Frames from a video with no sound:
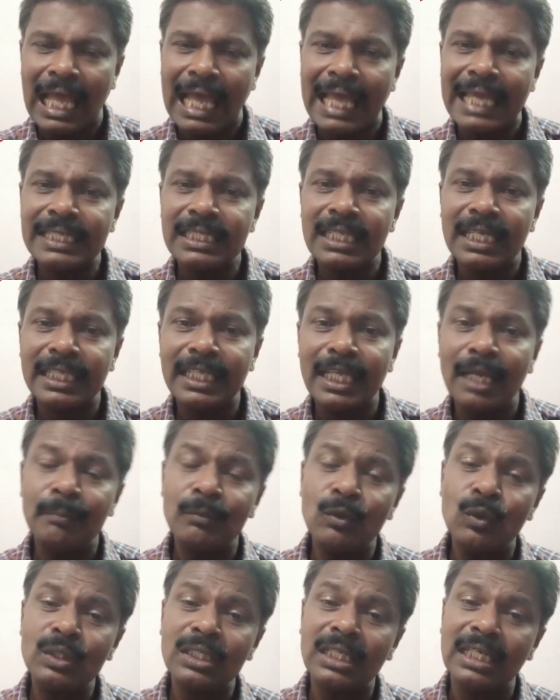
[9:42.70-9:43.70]
And
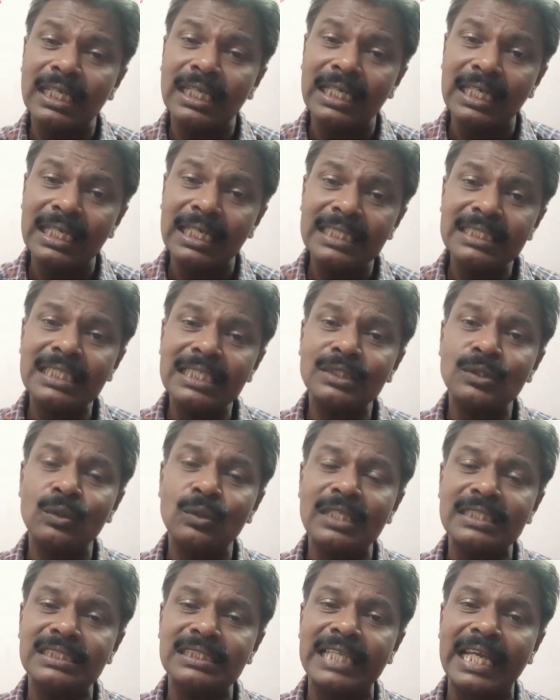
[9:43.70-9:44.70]
amount earned
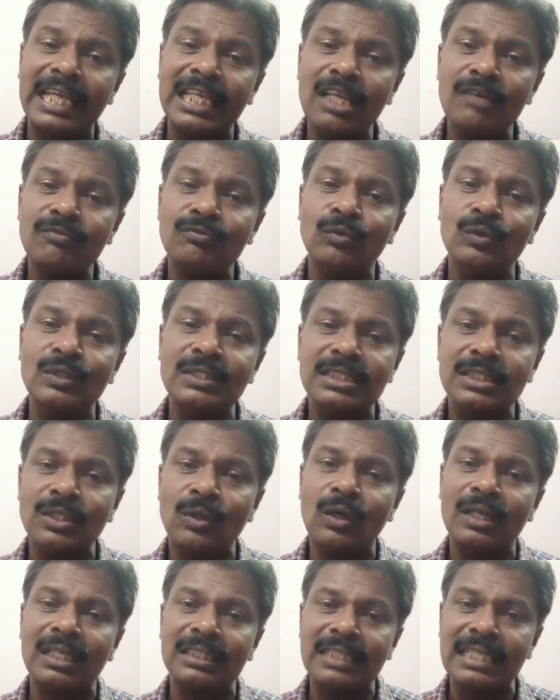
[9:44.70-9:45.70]
through the sale of goods
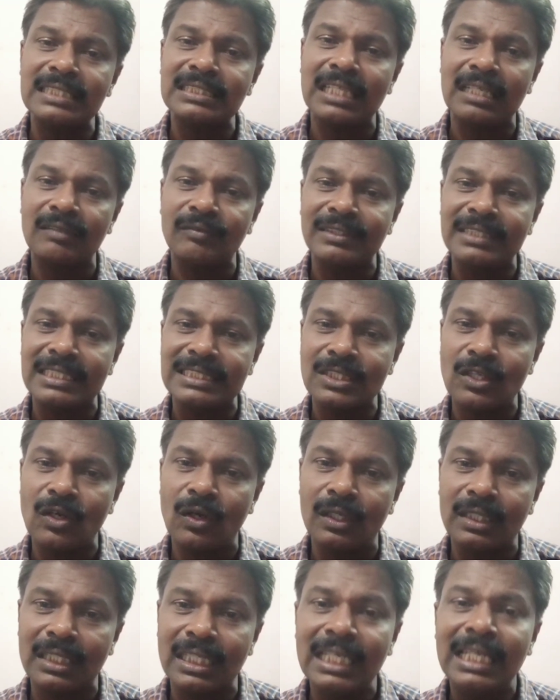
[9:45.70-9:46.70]
or other services is
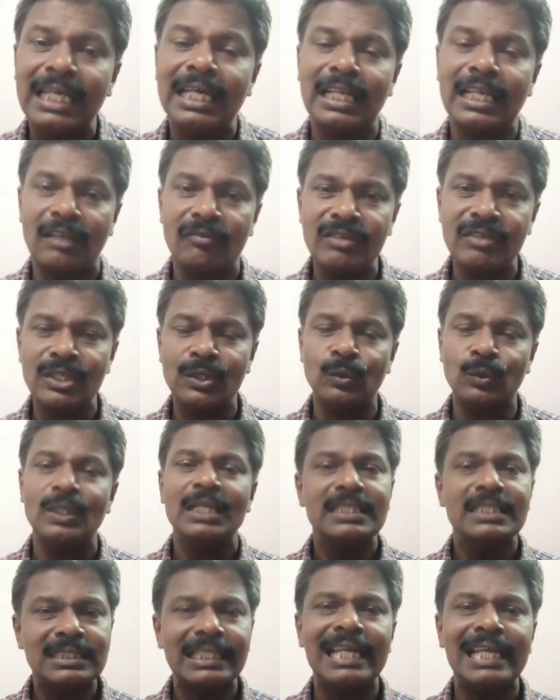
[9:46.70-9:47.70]
called revenue.
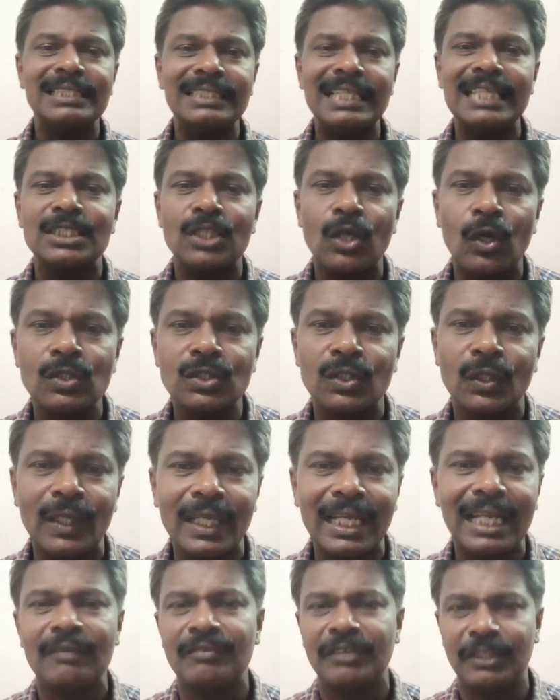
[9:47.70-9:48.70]
Sales is also
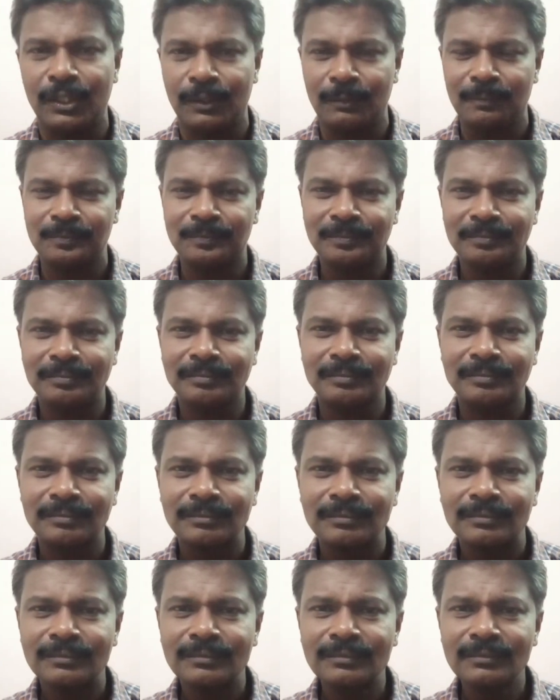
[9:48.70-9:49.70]
a revenue.
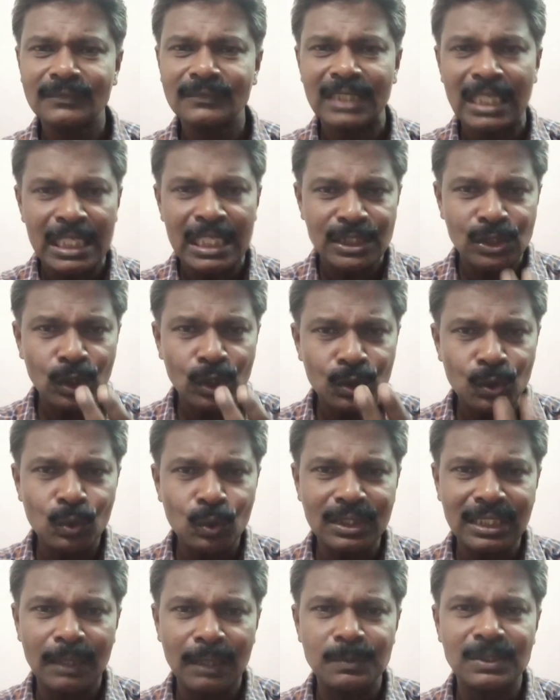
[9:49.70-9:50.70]
So
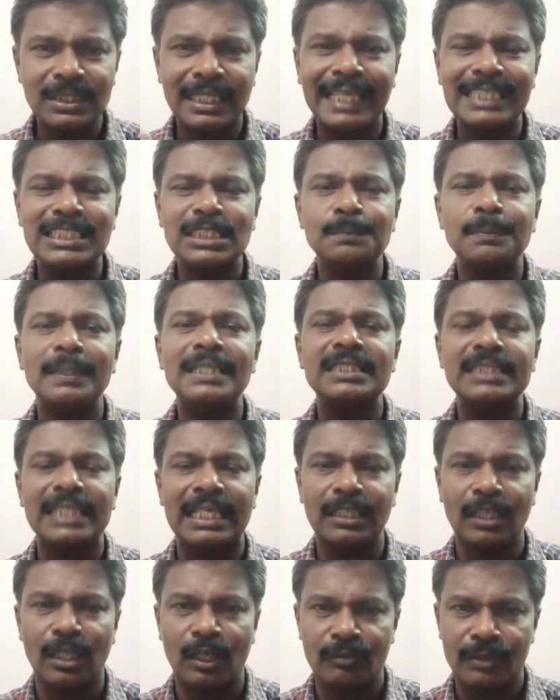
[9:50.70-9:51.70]
two terms, expense
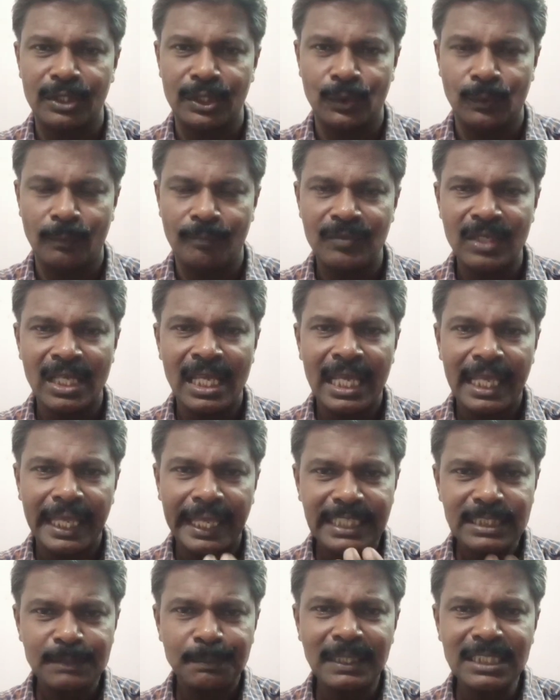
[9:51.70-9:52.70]
and revenue.
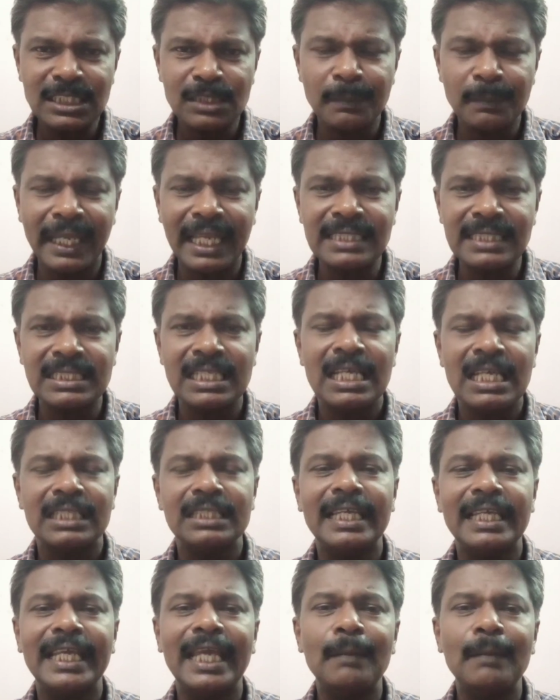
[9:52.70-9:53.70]
Expense means
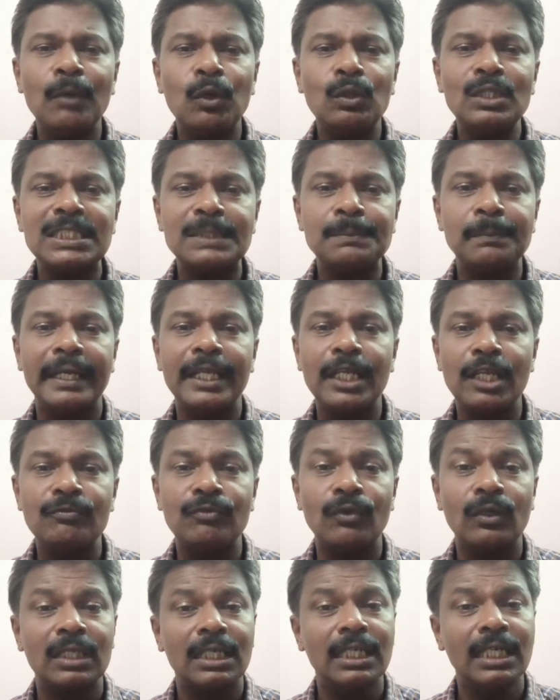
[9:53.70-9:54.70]
the amount spent
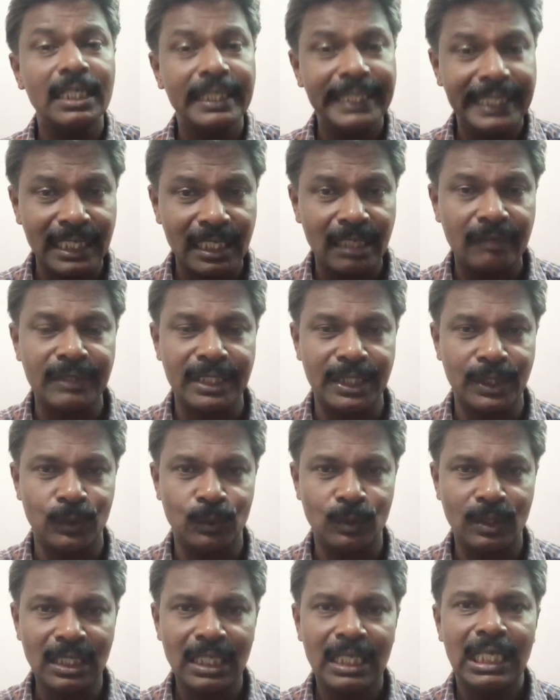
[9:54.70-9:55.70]
for earning revenue.
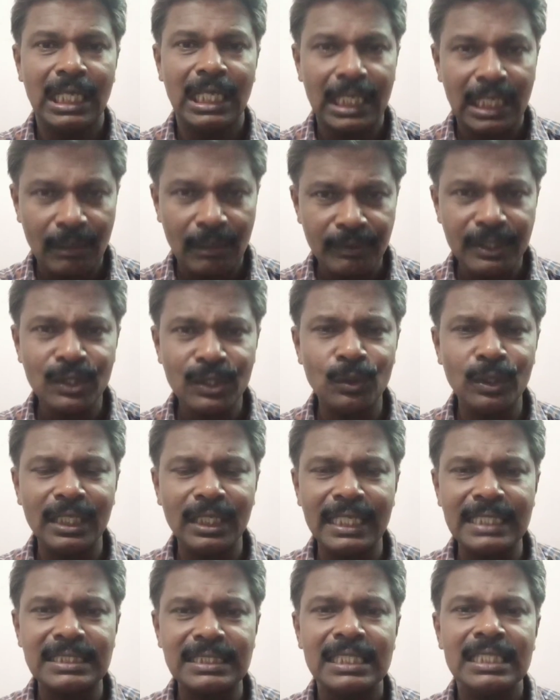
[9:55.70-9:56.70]
Revenue
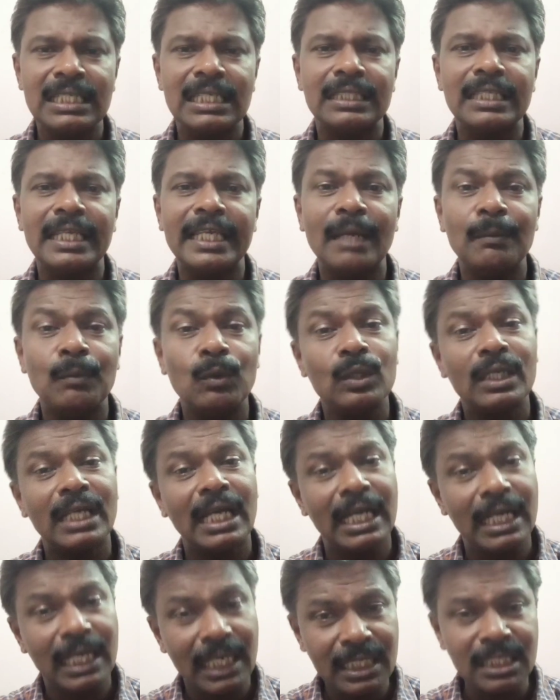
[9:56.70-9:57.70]
is the
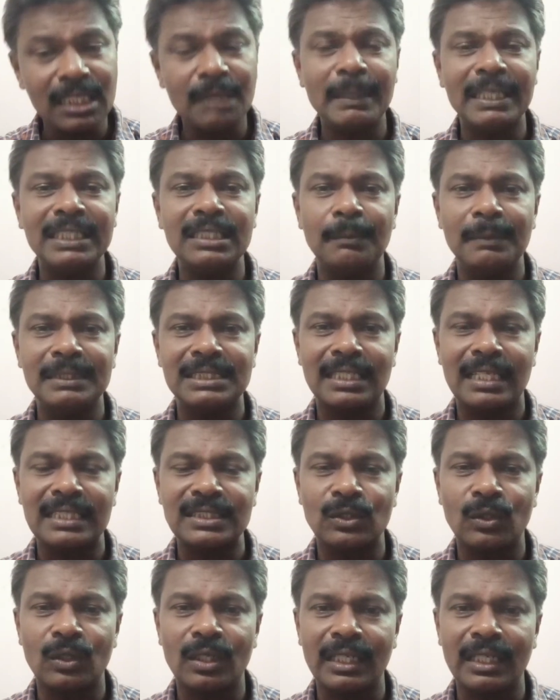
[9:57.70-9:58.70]
amount earned by the
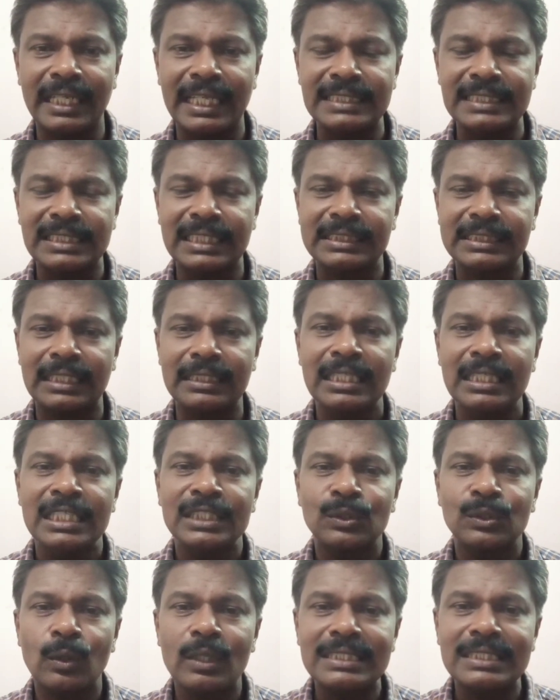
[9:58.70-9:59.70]
business organization
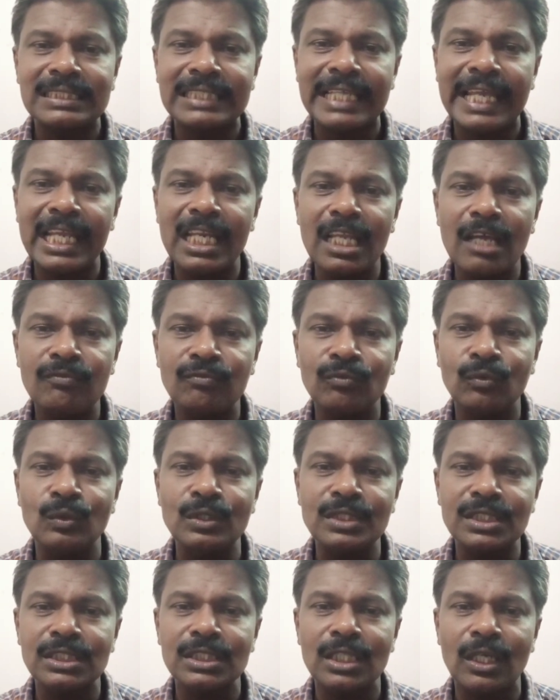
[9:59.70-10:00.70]
through the sale of
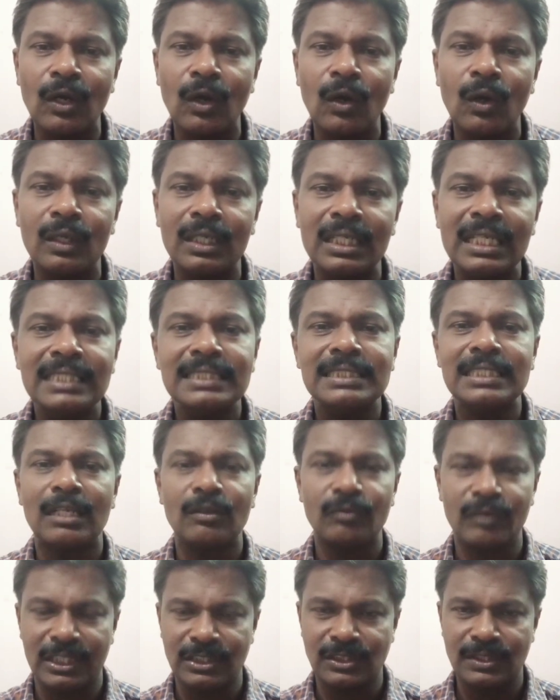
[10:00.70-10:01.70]
goods or
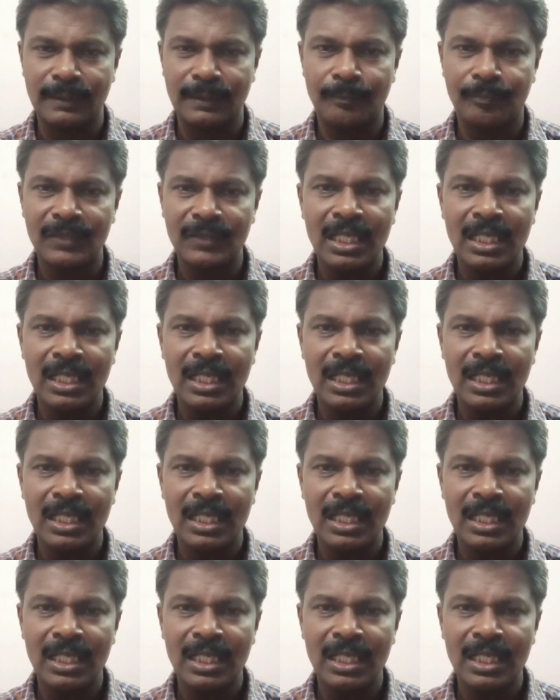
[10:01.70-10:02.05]
service.